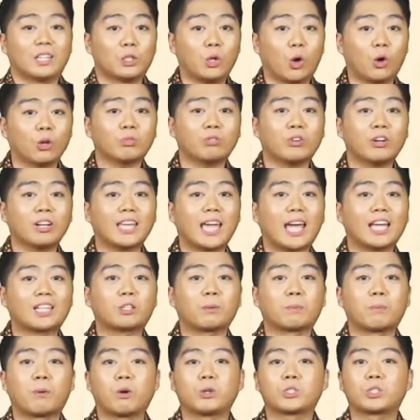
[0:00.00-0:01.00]
Don't forget
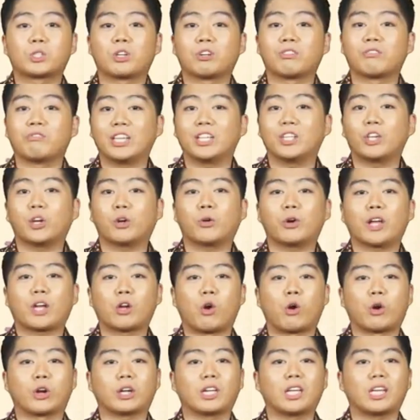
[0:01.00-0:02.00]
to post your video
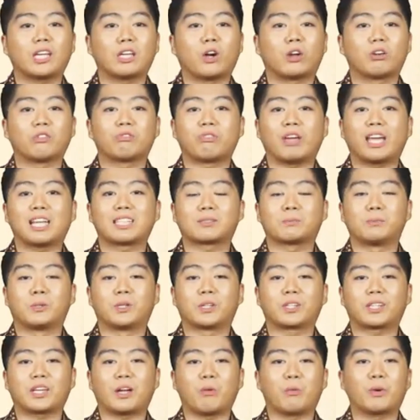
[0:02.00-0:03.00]
recording on
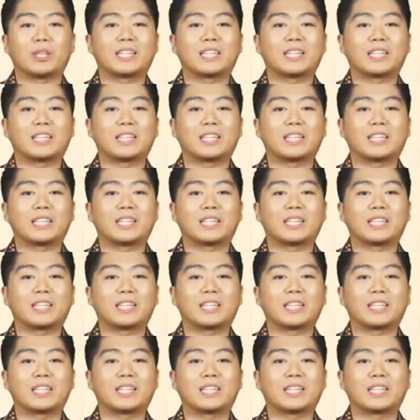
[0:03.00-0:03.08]
Facebook